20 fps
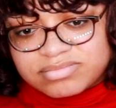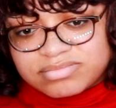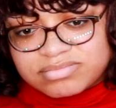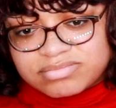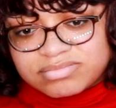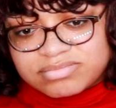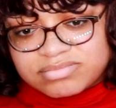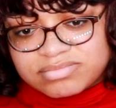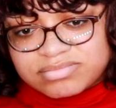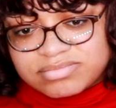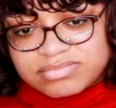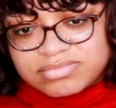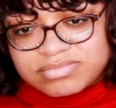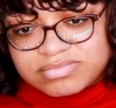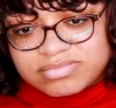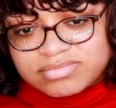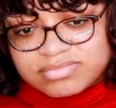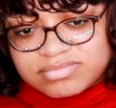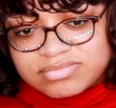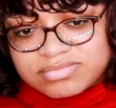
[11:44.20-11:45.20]

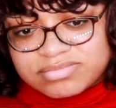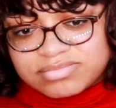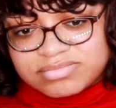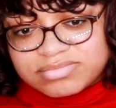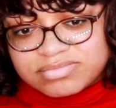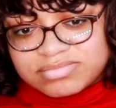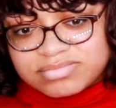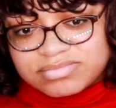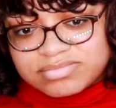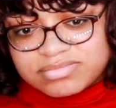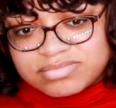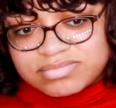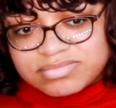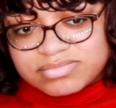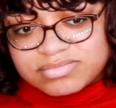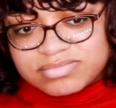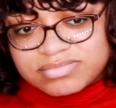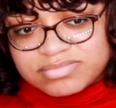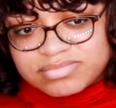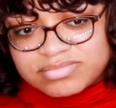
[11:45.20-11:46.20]

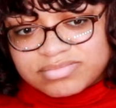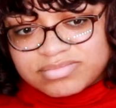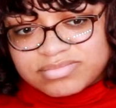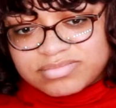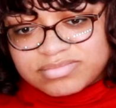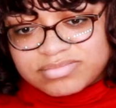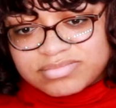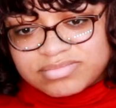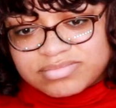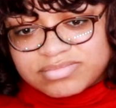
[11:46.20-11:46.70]
(not speaking)